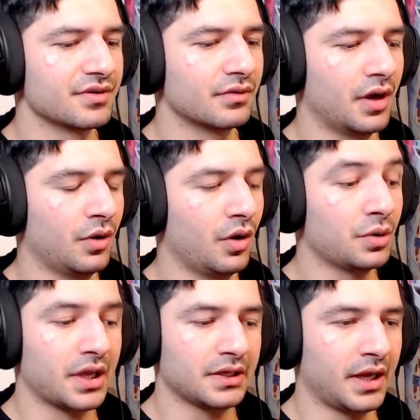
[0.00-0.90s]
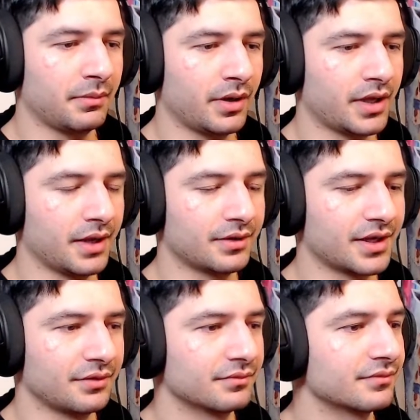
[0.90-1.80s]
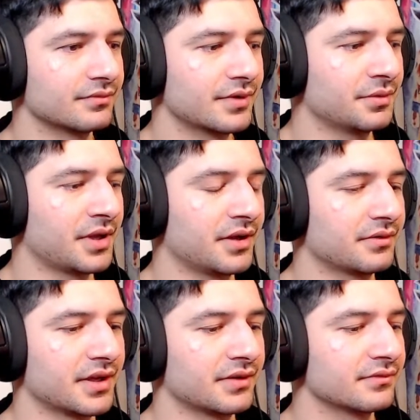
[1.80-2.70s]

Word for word: Oh, okay, damn, okay, okay. Okay, okay.